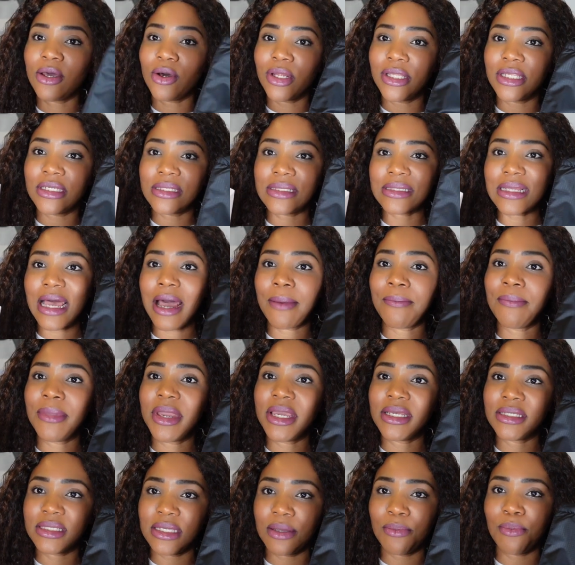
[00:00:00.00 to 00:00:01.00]
got this
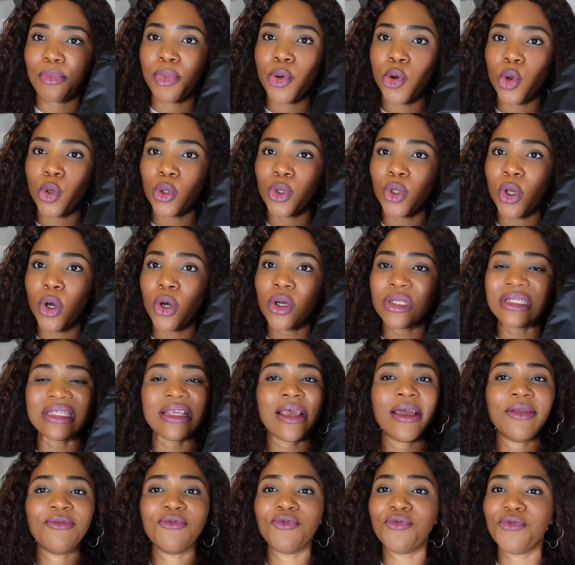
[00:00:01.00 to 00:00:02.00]
amazing product
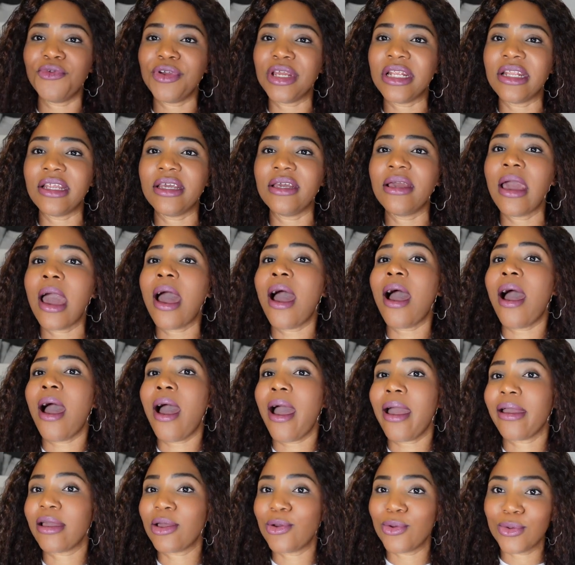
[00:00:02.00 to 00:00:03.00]
and really
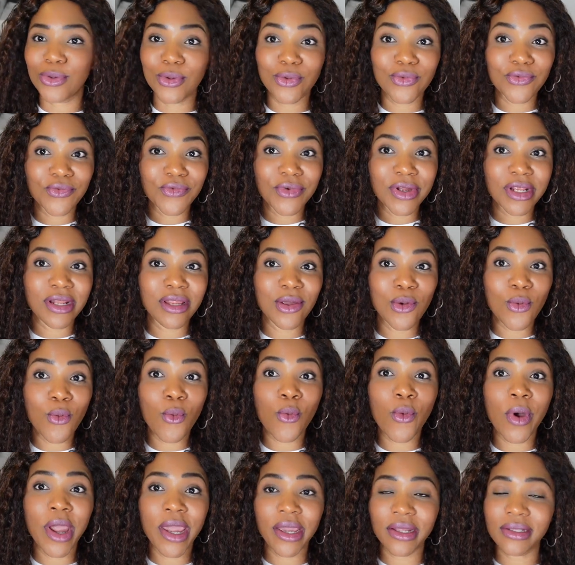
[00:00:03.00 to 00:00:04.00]
I couldn't really
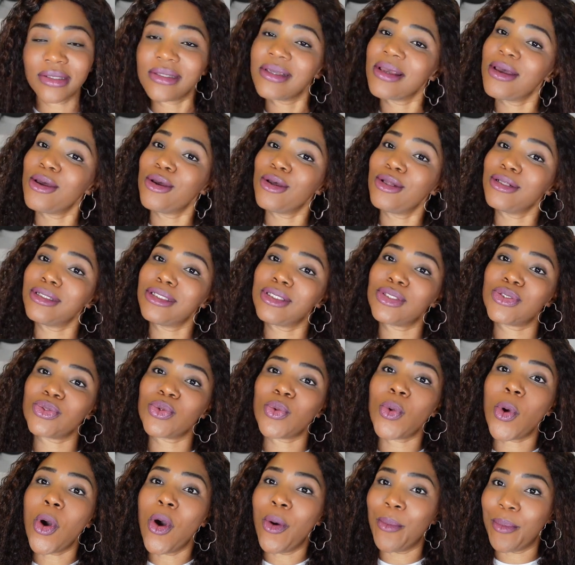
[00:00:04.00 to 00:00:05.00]
wait to
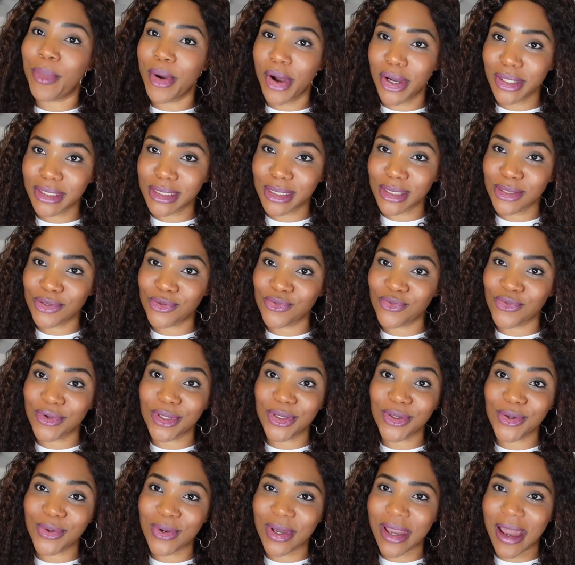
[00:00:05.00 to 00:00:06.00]
unbox it
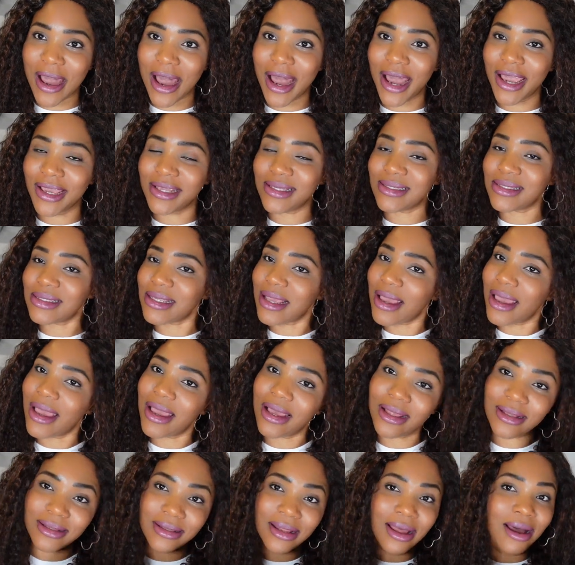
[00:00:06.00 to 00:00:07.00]
with you guys,
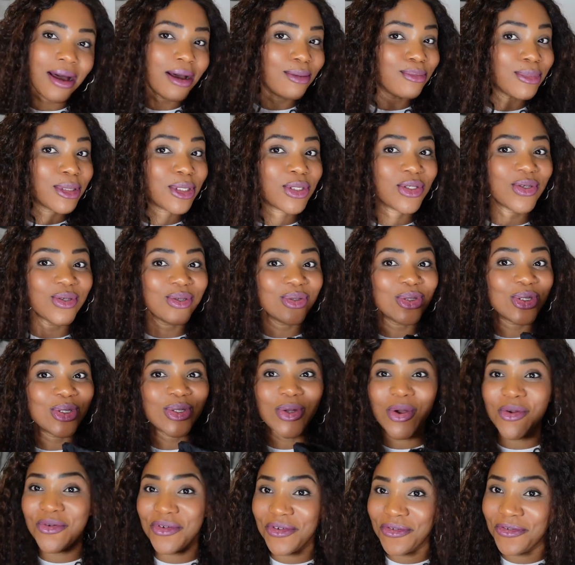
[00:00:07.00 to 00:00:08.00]
and I'm so
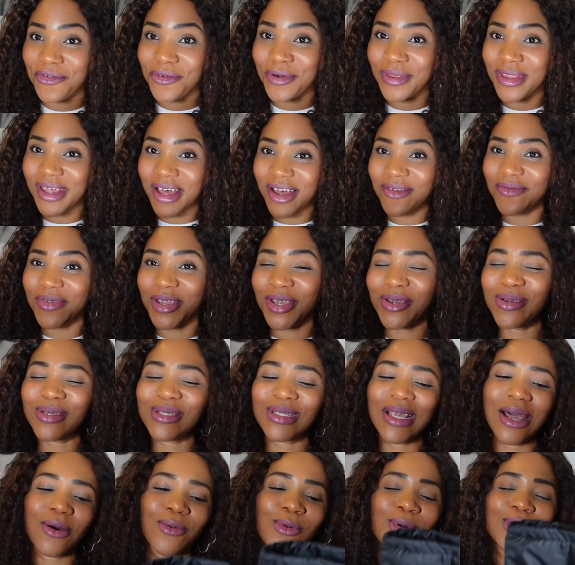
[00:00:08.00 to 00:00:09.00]
sorry for that
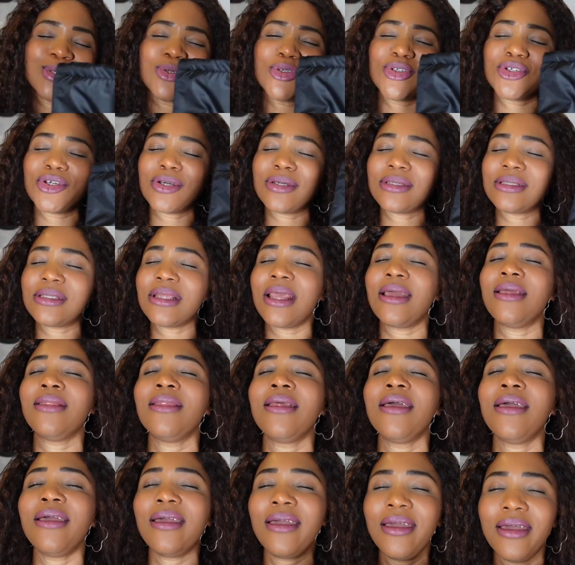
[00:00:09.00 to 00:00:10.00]
because I was just in
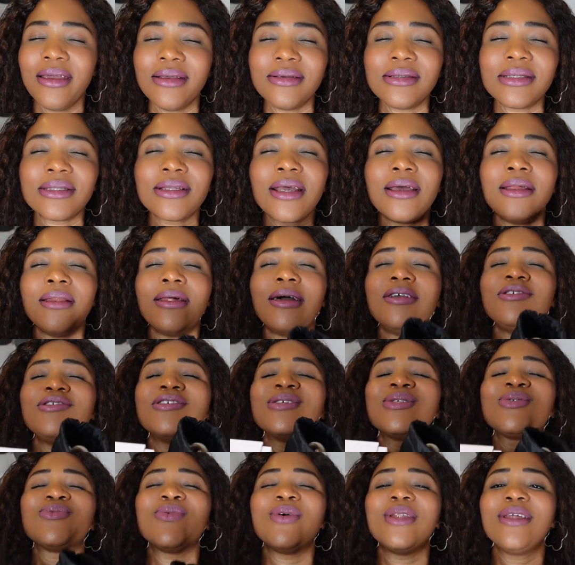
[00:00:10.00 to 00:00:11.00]
the haste and I
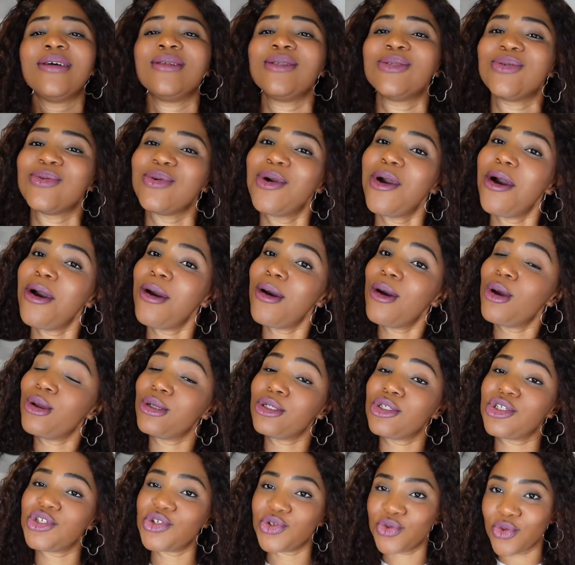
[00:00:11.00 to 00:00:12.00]
just wanted to
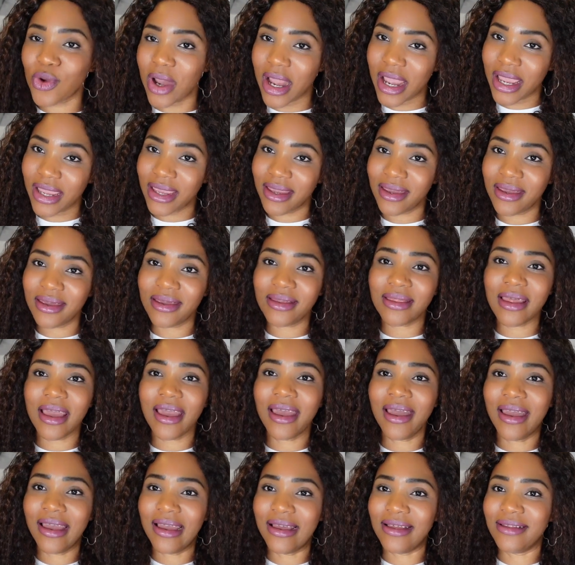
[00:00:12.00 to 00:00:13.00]
try it.
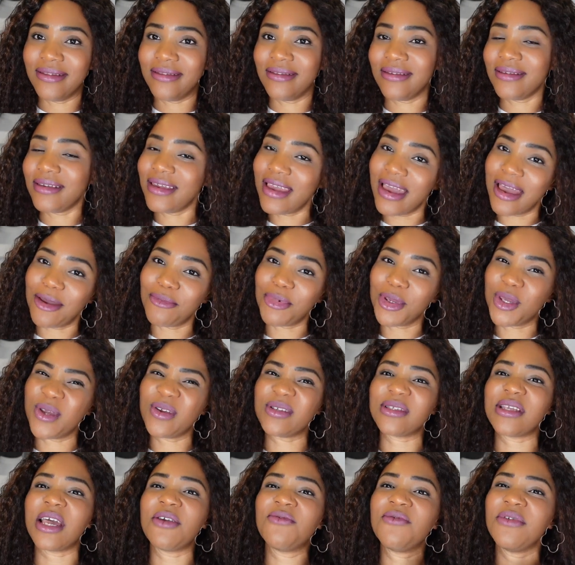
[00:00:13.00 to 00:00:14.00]
And yeah,
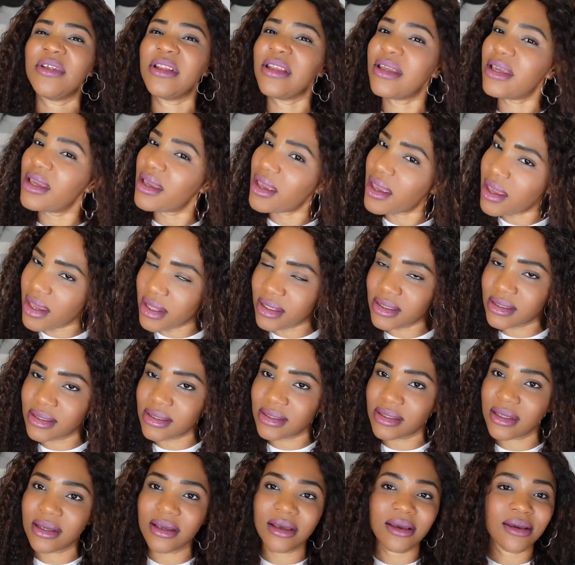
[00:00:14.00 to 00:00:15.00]
because I really
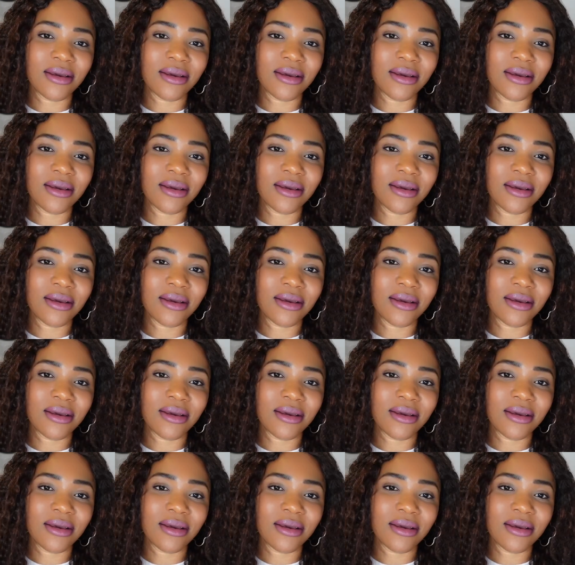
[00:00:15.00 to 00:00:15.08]
hate